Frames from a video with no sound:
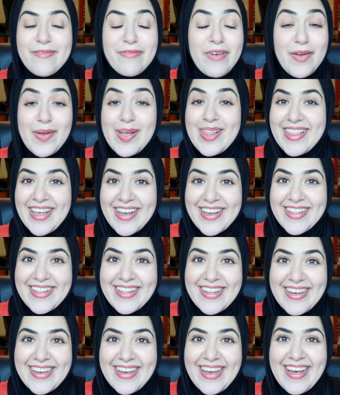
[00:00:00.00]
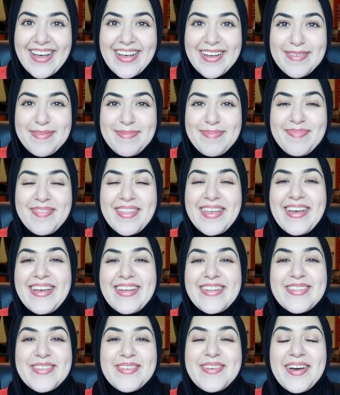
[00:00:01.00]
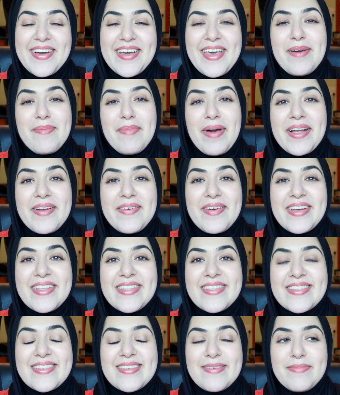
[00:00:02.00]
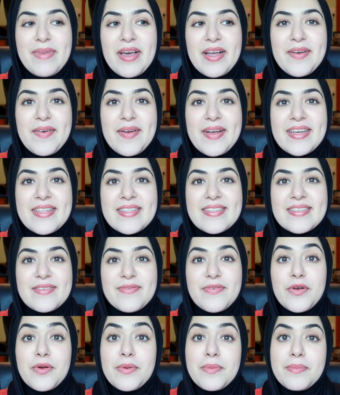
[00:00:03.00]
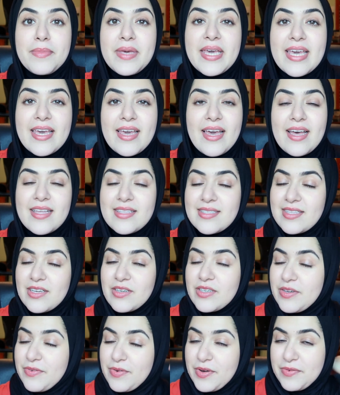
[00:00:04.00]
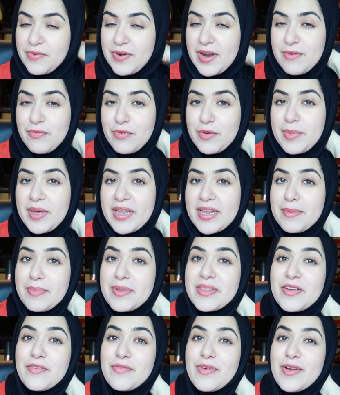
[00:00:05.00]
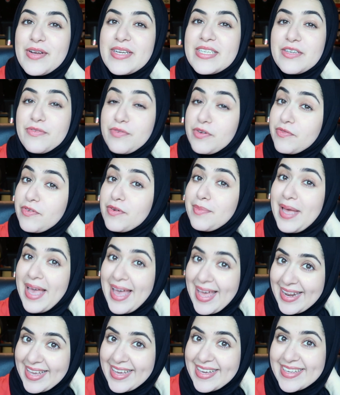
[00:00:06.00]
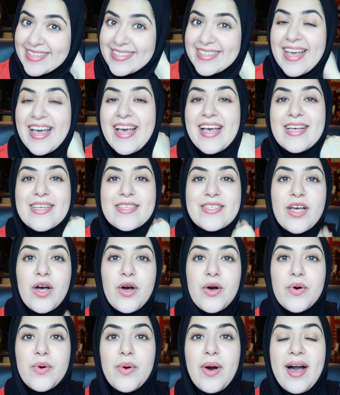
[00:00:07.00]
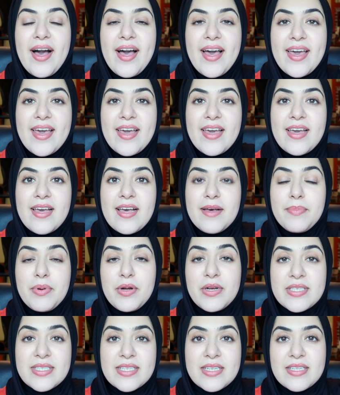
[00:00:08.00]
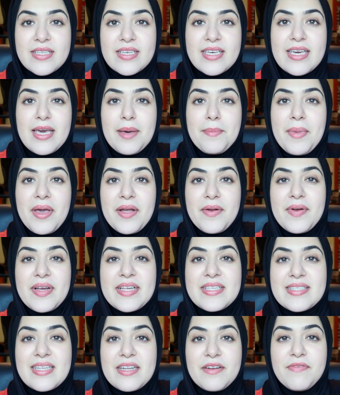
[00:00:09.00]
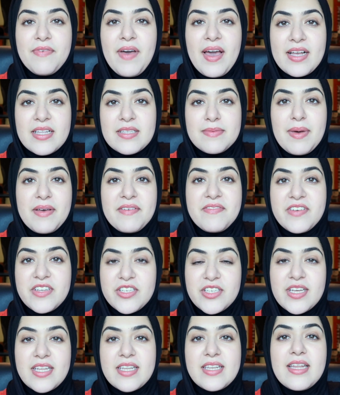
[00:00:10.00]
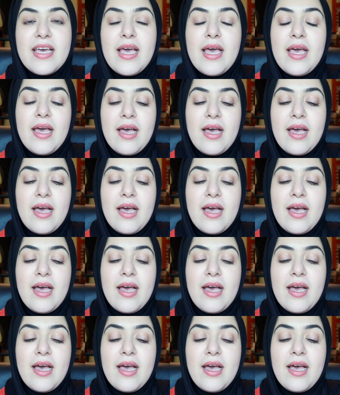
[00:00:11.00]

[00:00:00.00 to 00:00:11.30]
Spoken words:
very luckily do not get migraines for me, they're different for everybody, but they're very different from headaches. So I personally get migraines that affect my vision,